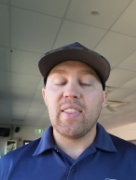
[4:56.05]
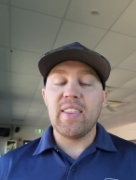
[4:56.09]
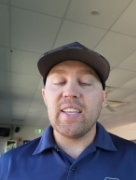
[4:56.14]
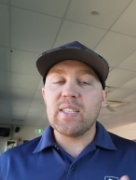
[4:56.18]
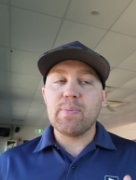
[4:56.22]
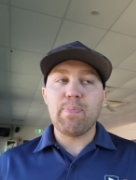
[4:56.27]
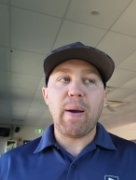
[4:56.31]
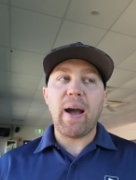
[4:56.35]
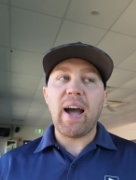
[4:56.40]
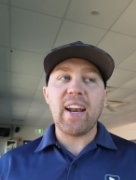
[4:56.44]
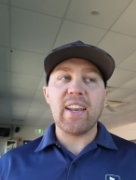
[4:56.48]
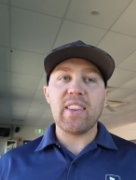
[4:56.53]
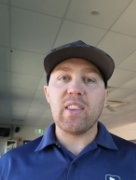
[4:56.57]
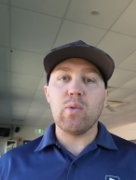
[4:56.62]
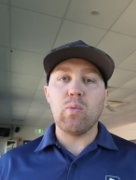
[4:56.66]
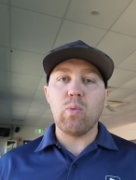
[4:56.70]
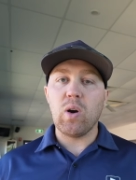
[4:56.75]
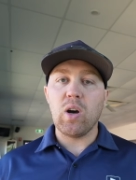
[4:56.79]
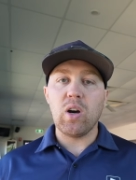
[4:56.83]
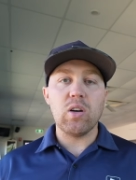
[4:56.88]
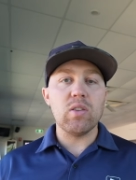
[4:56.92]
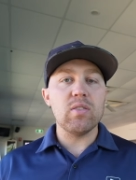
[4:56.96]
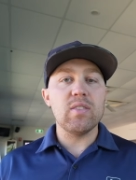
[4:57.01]
This part of the
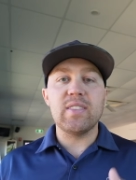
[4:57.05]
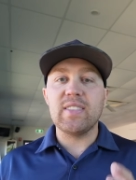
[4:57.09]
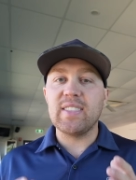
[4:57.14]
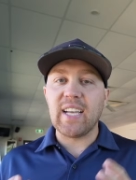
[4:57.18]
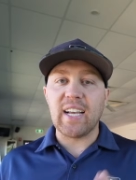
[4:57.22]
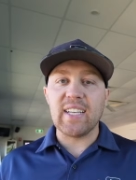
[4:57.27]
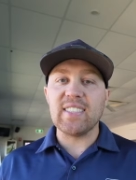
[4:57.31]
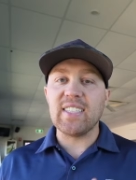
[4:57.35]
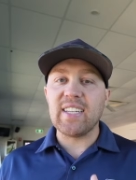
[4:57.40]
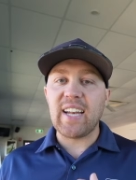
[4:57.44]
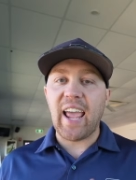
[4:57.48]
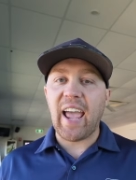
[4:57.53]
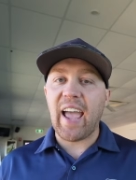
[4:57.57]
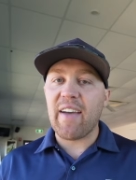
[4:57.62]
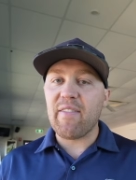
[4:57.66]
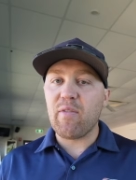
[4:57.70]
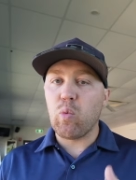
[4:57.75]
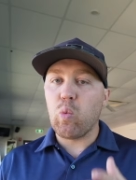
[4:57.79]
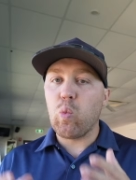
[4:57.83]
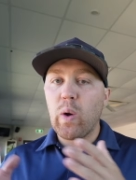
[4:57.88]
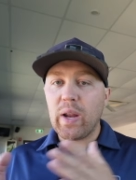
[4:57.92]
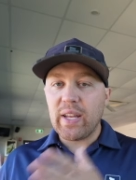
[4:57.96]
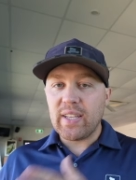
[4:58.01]
world doesn't
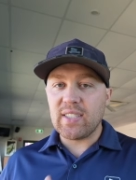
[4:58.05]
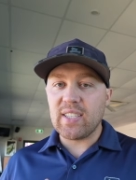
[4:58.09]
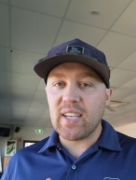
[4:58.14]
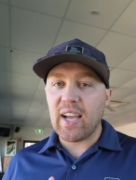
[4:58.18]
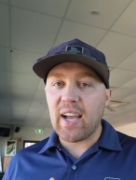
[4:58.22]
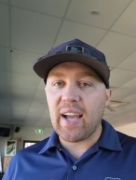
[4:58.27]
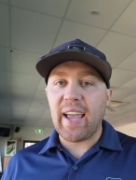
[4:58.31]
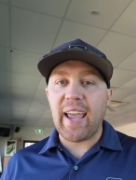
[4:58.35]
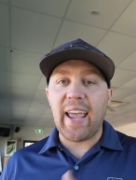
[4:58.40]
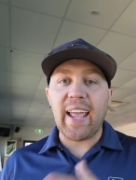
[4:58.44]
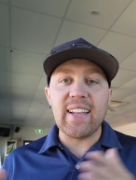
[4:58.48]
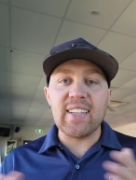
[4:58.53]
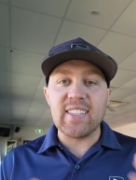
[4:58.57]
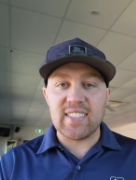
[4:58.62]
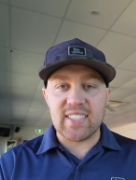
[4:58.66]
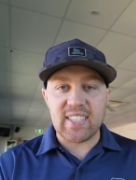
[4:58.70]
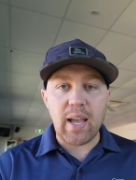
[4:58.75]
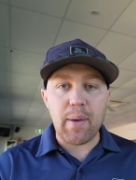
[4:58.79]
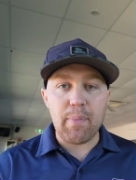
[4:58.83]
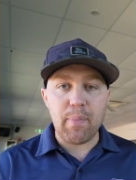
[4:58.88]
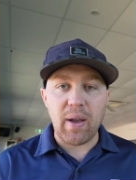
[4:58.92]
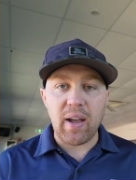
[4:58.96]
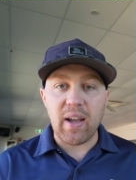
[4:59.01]
have winter and
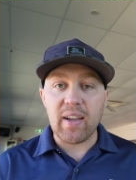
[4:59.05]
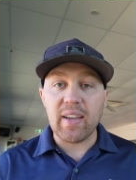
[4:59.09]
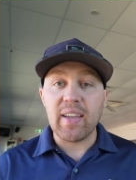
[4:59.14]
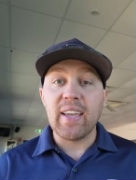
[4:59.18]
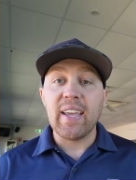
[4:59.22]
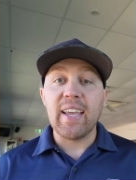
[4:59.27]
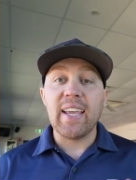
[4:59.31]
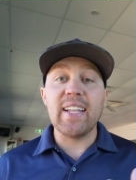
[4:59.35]
summer.